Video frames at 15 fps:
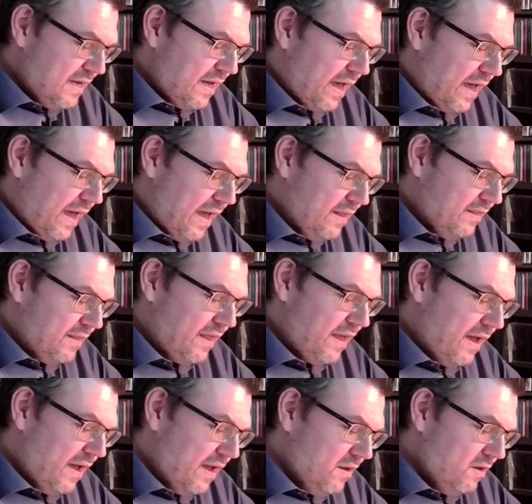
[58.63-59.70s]
and
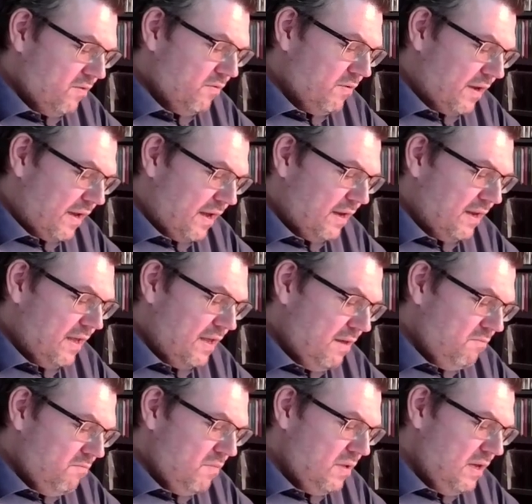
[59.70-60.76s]
then you can
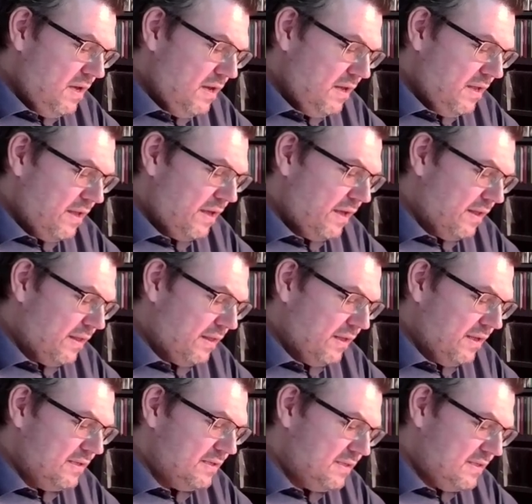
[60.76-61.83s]
immediately
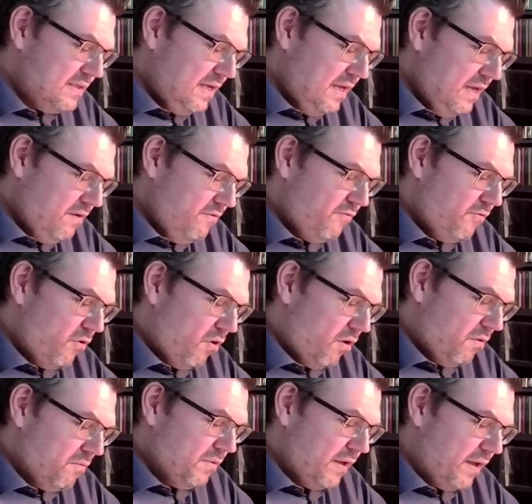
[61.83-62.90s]
see
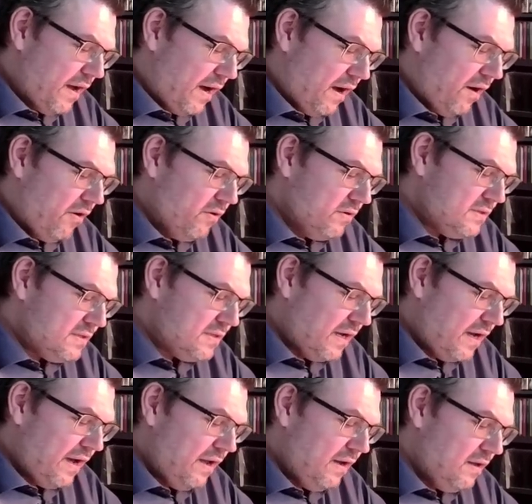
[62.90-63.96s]
from the
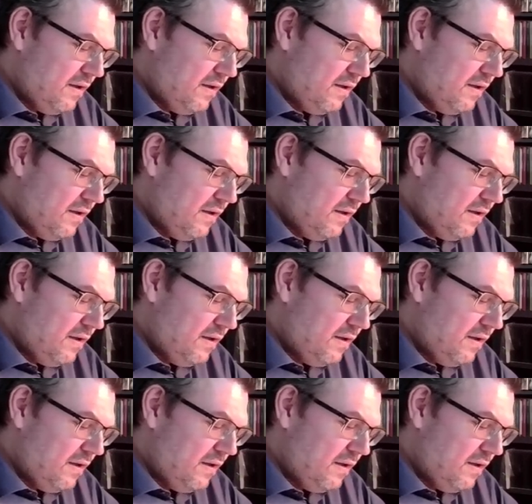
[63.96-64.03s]
outside